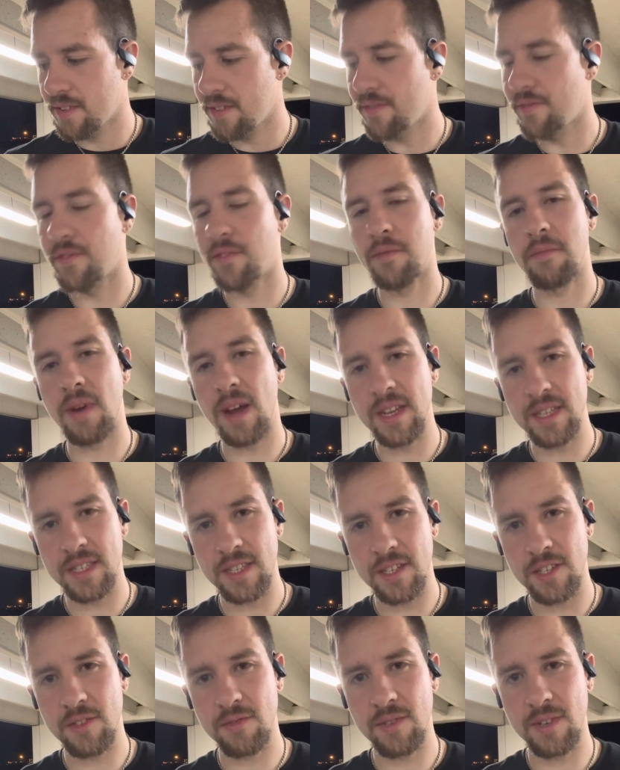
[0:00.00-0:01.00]
for my
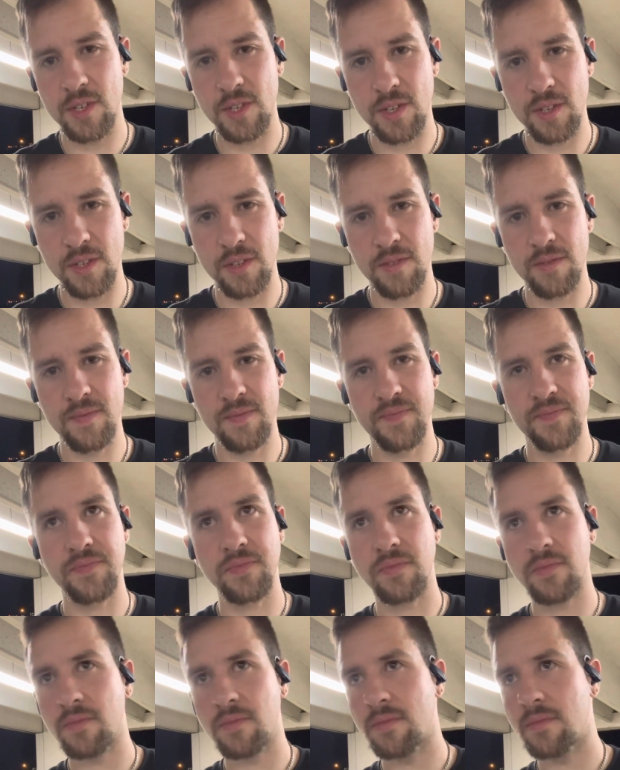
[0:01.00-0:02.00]
situation,
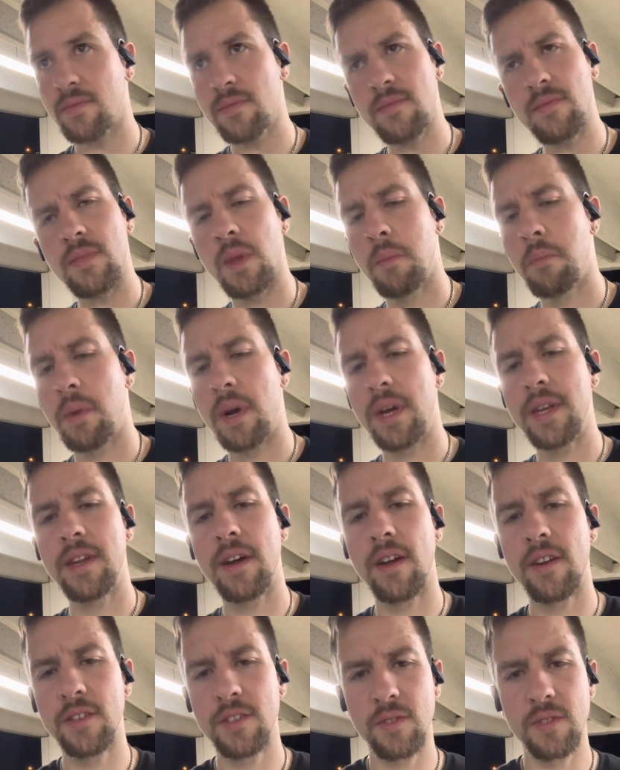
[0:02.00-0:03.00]
my
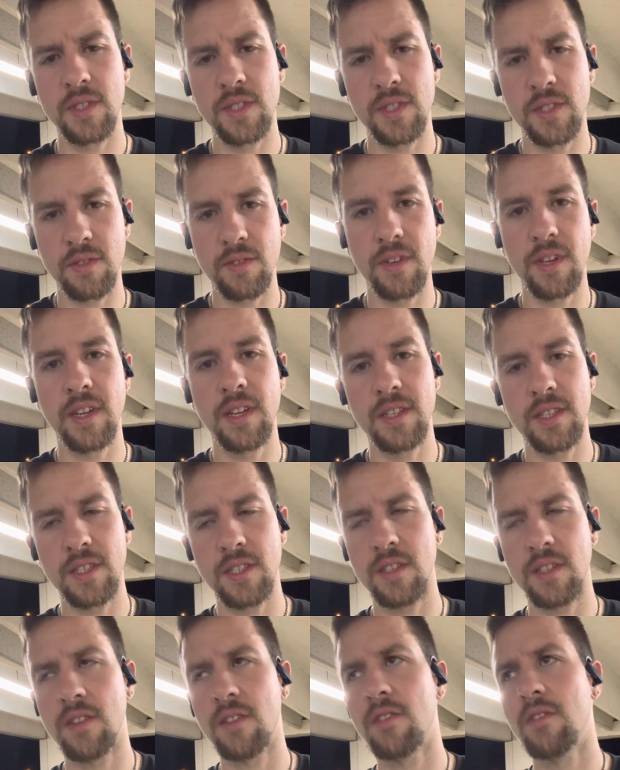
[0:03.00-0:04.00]
daughter's only 3,
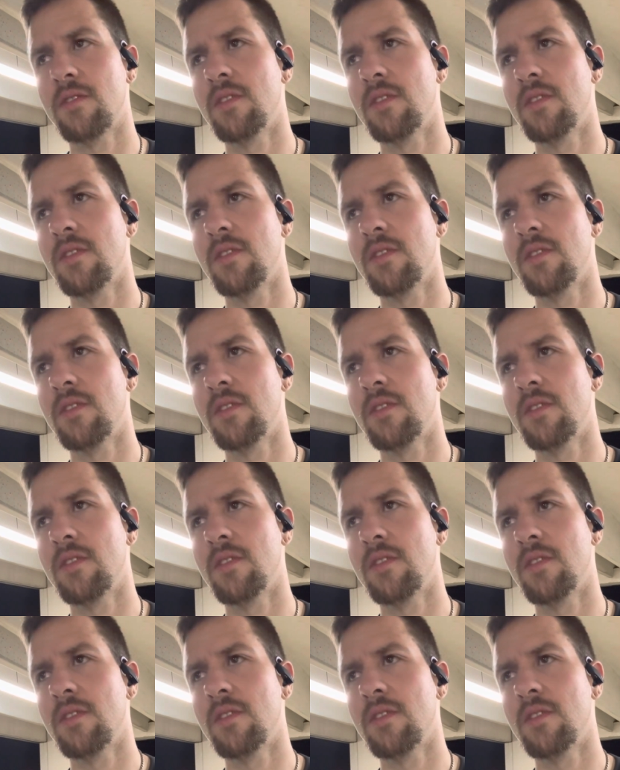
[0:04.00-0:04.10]
so